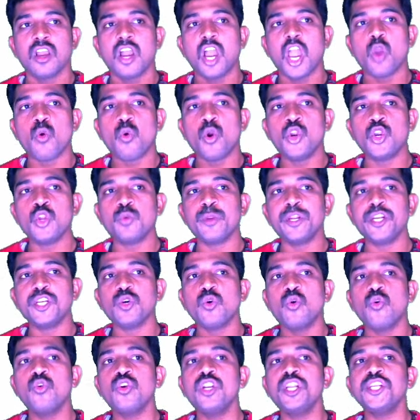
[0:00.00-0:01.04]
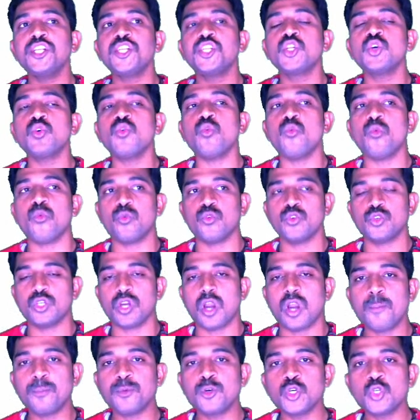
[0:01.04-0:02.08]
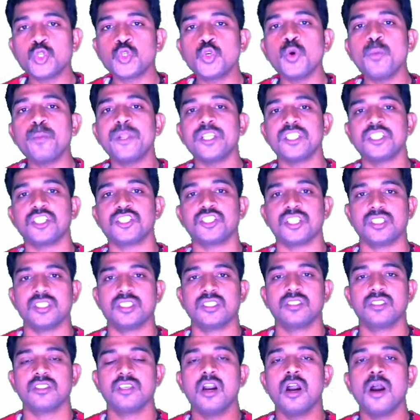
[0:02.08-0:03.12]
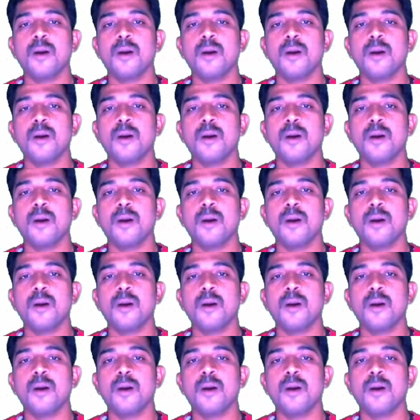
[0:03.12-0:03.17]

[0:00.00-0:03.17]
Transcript: I want to print only up to two precisions.